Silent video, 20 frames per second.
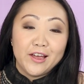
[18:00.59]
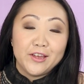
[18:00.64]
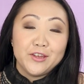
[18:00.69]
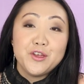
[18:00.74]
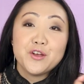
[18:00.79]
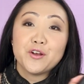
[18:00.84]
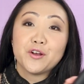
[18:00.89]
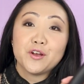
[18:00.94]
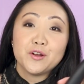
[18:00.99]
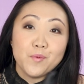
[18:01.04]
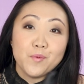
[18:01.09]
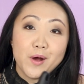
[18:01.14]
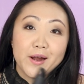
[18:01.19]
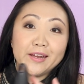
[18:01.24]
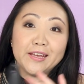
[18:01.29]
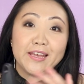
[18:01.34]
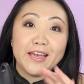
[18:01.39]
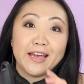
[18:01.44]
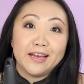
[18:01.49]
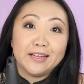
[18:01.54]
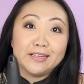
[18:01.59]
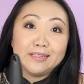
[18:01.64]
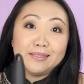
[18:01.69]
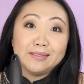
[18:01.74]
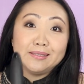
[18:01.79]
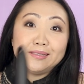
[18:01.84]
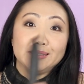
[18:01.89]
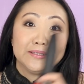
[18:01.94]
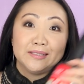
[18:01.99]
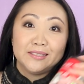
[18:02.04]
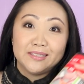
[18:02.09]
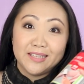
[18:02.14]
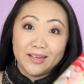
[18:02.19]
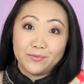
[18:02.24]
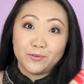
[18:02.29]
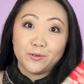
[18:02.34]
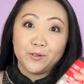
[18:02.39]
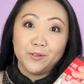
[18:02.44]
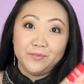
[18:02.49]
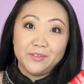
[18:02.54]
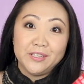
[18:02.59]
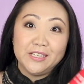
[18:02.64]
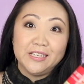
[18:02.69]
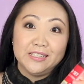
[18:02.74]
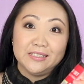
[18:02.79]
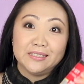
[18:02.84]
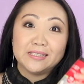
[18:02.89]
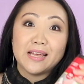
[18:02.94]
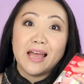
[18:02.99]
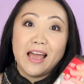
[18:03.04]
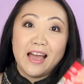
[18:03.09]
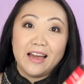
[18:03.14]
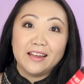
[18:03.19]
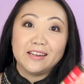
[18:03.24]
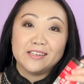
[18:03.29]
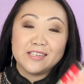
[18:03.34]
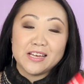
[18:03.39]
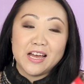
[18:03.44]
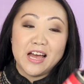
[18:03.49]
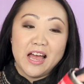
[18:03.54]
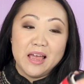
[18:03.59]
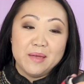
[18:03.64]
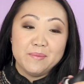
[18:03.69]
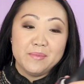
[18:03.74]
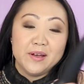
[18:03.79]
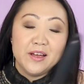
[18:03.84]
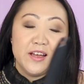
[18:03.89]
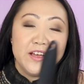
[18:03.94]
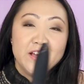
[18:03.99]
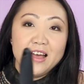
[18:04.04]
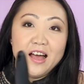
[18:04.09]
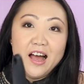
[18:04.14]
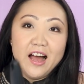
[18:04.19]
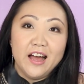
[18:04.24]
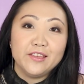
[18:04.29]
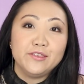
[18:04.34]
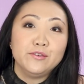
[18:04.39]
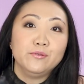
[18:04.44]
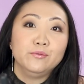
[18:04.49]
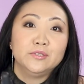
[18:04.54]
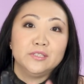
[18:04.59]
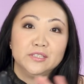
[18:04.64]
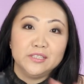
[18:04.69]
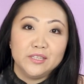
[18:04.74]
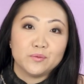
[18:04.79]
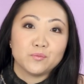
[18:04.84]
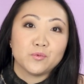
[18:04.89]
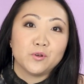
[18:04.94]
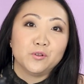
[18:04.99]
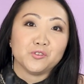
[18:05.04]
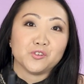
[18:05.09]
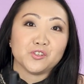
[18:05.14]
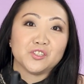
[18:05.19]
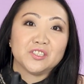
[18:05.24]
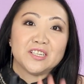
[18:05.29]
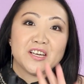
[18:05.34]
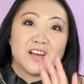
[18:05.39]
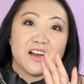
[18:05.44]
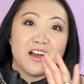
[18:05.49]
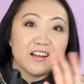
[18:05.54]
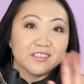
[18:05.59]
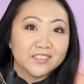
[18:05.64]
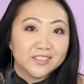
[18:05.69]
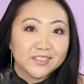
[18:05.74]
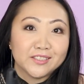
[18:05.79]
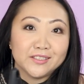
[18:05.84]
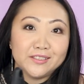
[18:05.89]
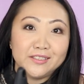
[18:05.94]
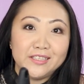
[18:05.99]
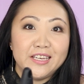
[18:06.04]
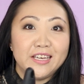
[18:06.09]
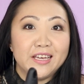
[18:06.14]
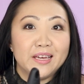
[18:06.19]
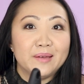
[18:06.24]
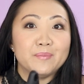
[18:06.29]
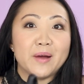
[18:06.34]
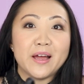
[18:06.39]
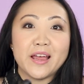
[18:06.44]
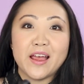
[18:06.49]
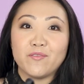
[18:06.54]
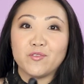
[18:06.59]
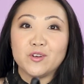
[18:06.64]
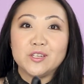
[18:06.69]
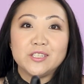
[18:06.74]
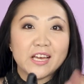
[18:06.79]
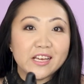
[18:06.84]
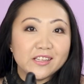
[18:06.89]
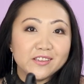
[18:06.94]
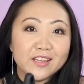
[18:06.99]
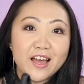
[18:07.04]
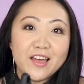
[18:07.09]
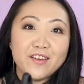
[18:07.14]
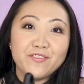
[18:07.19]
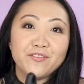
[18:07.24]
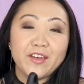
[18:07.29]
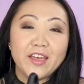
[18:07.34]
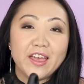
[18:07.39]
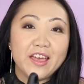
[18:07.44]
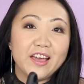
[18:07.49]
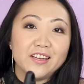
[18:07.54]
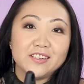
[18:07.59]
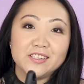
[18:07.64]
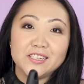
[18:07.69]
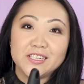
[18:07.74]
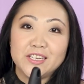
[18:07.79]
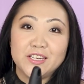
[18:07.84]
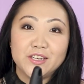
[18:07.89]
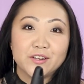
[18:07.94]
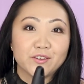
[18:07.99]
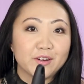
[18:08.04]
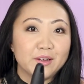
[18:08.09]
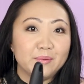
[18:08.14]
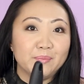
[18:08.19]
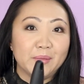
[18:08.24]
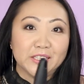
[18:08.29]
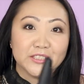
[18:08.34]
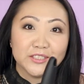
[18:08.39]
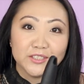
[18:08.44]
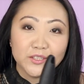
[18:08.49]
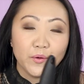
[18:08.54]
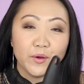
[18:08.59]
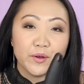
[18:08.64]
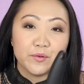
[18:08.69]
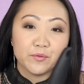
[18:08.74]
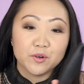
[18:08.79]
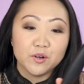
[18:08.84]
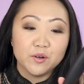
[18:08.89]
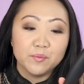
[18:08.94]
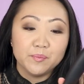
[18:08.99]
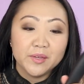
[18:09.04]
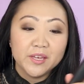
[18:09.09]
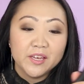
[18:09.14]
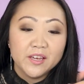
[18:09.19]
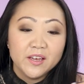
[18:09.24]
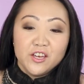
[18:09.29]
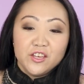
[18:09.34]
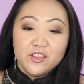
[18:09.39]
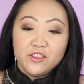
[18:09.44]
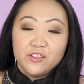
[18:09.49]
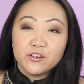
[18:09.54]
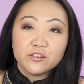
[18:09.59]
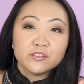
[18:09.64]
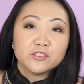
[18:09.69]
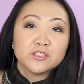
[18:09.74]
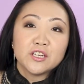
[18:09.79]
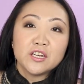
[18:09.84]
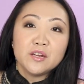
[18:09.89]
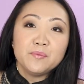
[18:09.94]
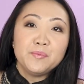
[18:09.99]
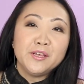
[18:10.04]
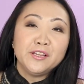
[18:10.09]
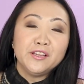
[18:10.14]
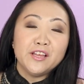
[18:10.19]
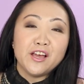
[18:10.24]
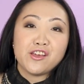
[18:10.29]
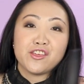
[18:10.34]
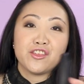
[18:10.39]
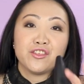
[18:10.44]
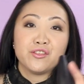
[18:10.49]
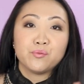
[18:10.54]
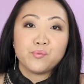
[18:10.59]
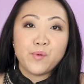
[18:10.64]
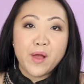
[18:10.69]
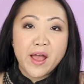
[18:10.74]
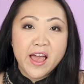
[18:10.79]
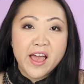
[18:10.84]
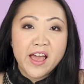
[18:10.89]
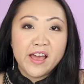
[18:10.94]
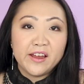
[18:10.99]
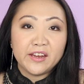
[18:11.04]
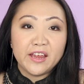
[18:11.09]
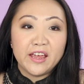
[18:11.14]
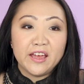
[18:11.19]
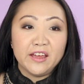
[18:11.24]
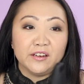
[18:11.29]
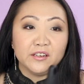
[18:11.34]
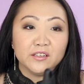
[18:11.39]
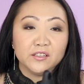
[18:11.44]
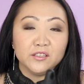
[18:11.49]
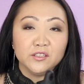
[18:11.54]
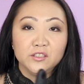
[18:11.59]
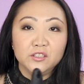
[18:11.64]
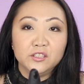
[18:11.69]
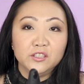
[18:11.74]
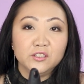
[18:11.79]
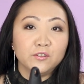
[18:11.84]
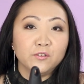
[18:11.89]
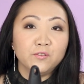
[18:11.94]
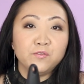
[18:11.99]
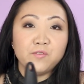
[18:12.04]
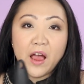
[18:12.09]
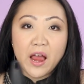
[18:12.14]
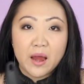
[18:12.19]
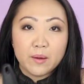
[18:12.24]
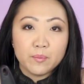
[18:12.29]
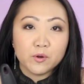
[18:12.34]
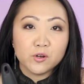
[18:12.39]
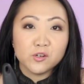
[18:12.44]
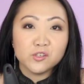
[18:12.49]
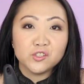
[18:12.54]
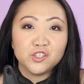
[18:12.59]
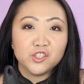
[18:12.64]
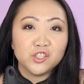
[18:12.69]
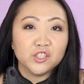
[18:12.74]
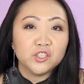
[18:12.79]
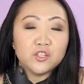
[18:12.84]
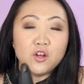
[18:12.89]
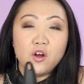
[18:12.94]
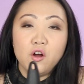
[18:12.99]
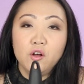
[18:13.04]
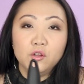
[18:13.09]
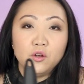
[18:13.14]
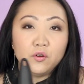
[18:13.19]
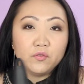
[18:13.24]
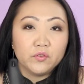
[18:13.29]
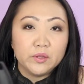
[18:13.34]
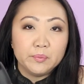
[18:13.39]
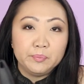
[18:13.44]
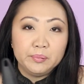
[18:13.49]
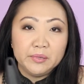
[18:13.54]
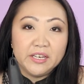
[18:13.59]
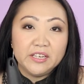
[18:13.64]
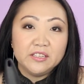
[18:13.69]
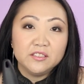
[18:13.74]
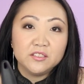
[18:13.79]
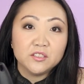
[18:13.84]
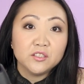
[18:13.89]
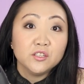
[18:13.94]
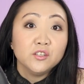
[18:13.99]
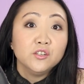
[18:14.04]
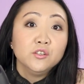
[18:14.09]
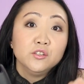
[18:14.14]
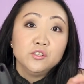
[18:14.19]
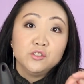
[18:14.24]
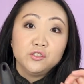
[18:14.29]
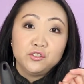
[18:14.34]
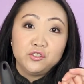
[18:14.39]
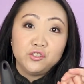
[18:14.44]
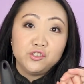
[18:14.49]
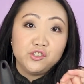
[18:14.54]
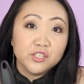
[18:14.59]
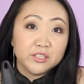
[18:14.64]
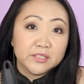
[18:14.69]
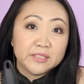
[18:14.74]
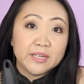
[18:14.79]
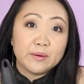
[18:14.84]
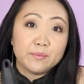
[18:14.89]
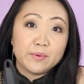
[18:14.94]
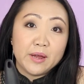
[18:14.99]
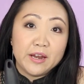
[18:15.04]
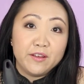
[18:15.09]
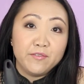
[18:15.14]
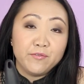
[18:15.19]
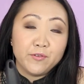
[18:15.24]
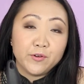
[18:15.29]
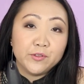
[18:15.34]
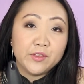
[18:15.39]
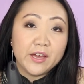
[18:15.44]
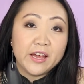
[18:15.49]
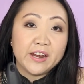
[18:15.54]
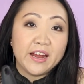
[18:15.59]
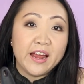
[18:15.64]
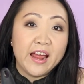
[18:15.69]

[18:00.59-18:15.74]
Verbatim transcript: You're to want to get several of these at a time. I use lint rollers constantly in my everyday life and here in my sewing room. There's going to be like thread and little fibers just all over the place. So just get ready for that.